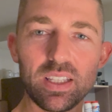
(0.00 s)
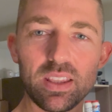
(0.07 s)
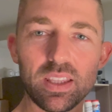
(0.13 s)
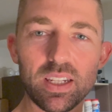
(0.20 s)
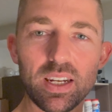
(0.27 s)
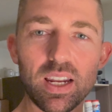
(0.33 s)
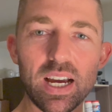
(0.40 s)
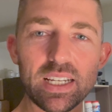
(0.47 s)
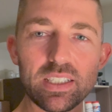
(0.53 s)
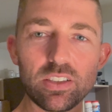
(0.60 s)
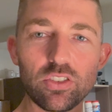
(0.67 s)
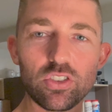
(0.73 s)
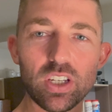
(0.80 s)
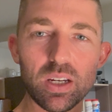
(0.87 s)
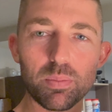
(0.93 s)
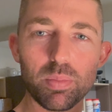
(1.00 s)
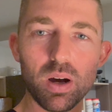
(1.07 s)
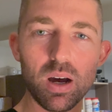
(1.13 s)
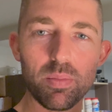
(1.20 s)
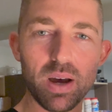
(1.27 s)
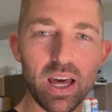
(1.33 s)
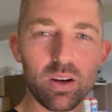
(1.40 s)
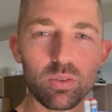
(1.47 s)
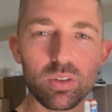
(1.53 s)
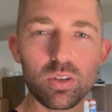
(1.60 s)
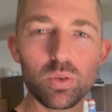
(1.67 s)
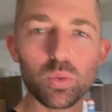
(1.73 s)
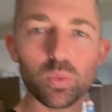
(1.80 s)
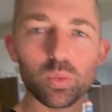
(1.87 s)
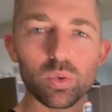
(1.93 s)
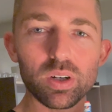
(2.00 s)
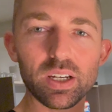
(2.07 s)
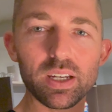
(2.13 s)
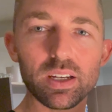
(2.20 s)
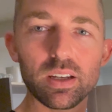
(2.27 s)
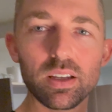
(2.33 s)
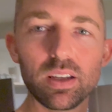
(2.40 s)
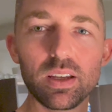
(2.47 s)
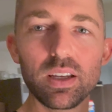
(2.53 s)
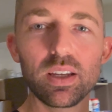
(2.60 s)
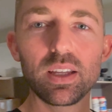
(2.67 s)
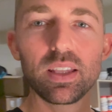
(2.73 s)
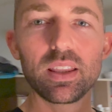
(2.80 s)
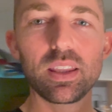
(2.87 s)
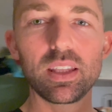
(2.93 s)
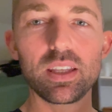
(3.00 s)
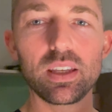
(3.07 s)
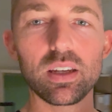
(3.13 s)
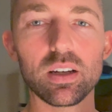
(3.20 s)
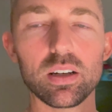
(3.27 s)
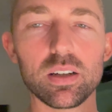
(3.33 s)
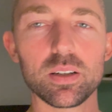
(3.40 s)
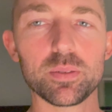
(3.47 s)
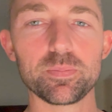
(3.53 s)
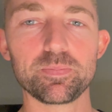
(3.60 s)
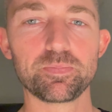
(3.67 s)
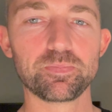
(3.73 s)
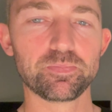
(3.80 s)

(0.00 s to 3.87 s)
the Nike check pop. I don't know what the um,